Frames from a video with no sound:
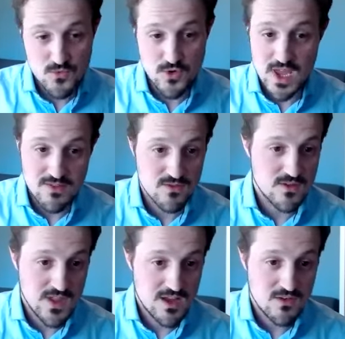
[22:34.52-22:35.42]
to get
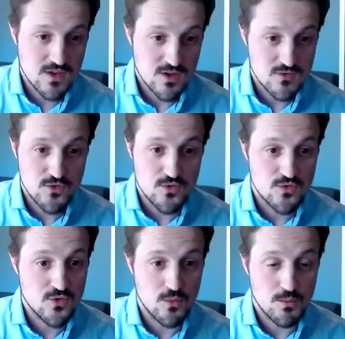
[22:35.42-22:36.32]
the data
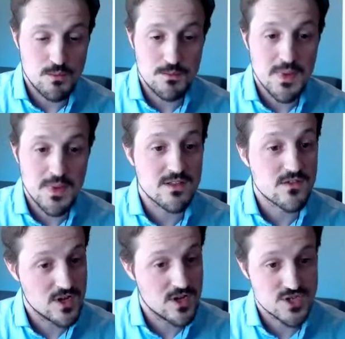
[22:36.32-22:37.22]
to make
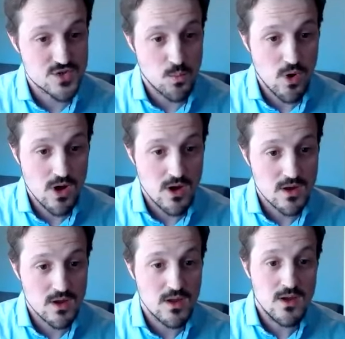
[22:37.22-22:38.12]
its search engine
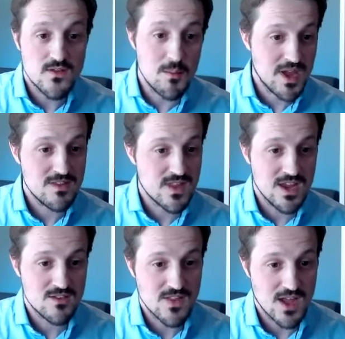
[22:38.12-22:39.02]
work, the main
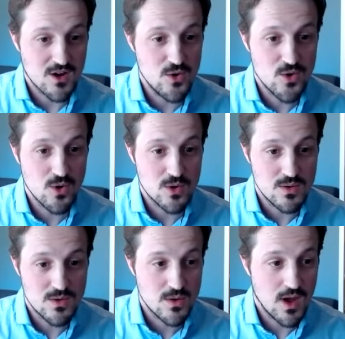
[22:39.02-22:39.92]
data that
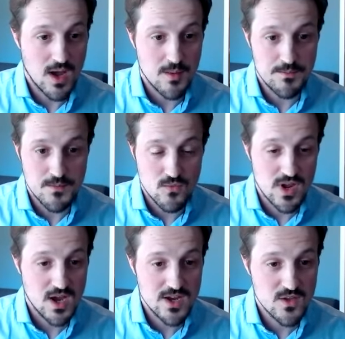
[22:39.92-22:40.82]
Google
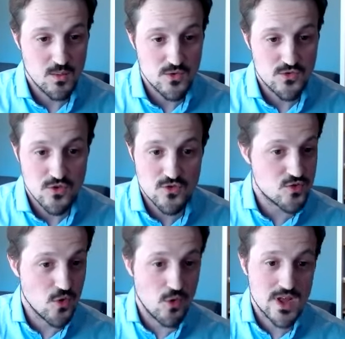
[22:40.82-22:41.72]
relied on was just
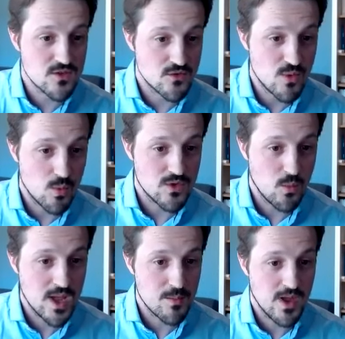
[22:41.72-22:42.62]
crawling the
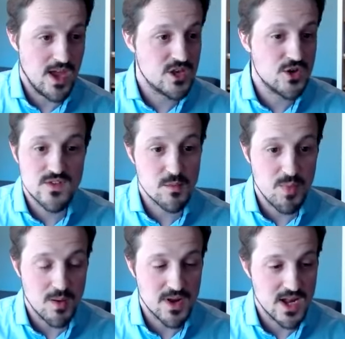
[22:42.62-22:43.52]
web and using
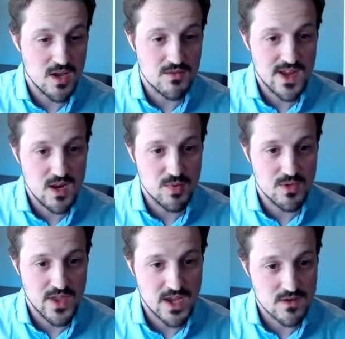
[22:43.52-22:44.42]
publicly
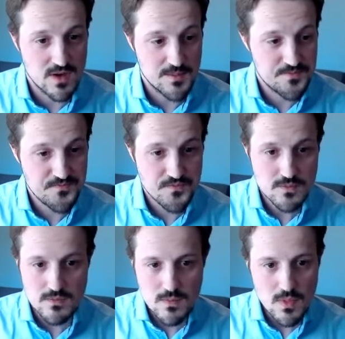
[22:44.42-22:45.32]
available data.
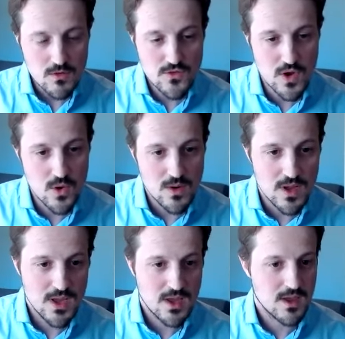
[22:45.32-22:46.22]
So
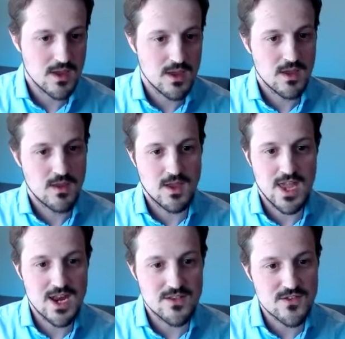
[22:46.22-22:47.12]

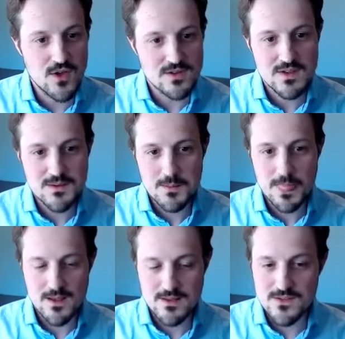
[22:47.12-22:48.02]
again, it's not
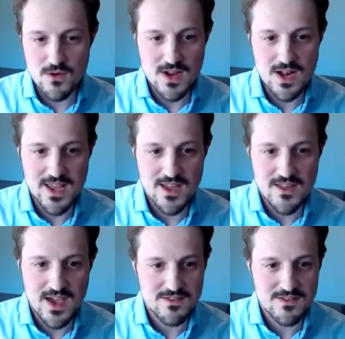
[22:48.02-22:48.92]

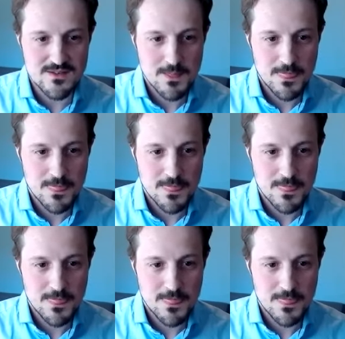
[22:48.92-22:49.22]
clear that